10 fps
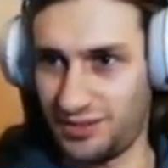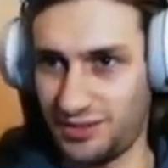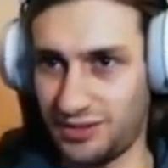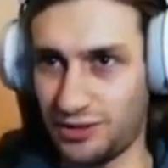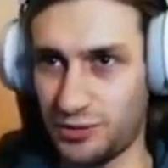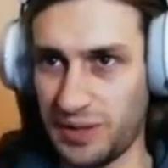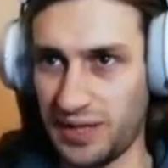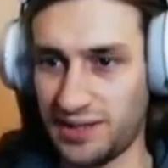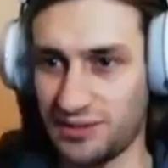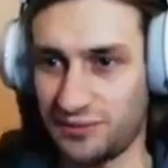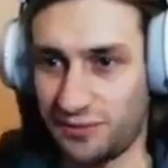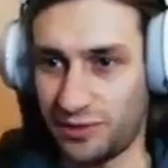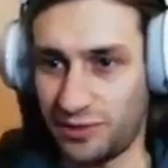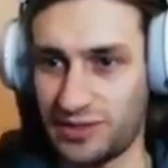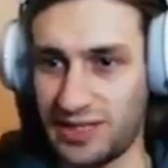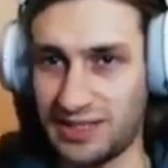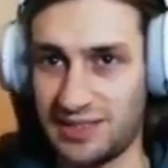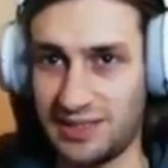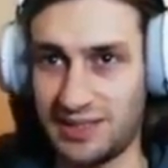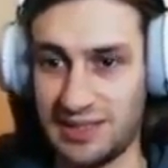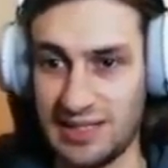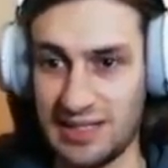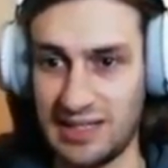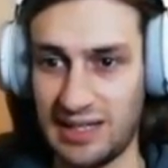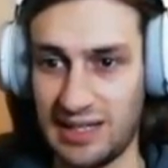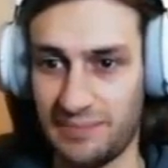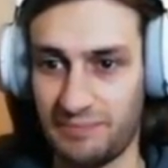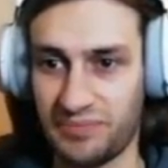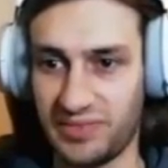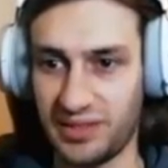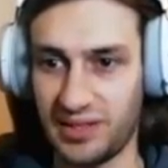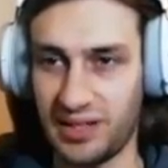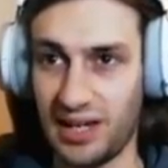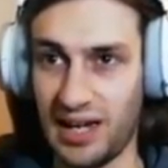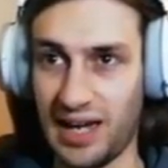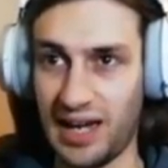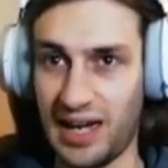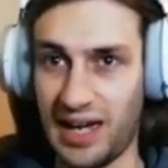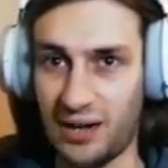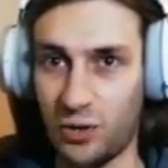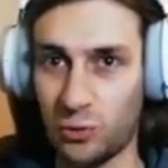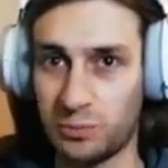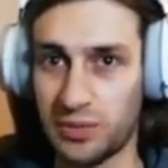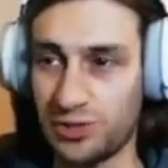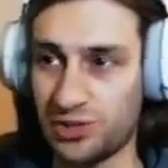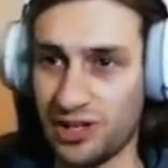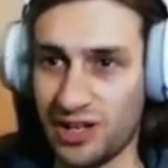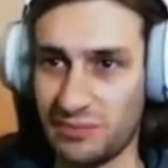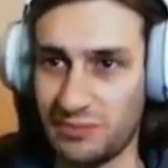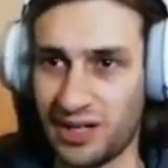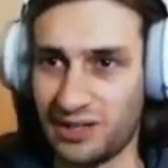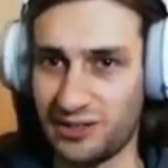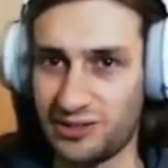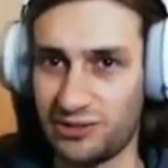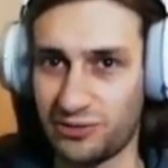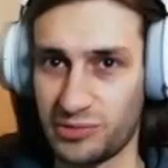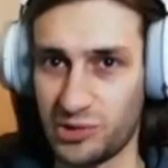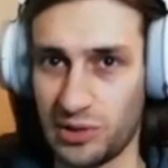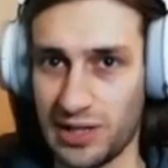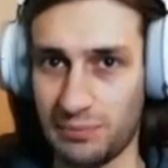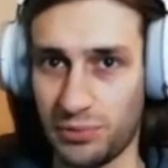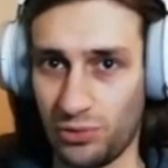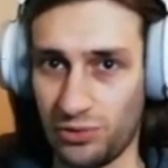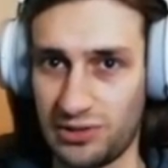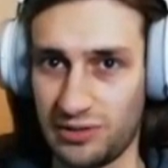go back into VOD and see how much time I lost from doing that pause.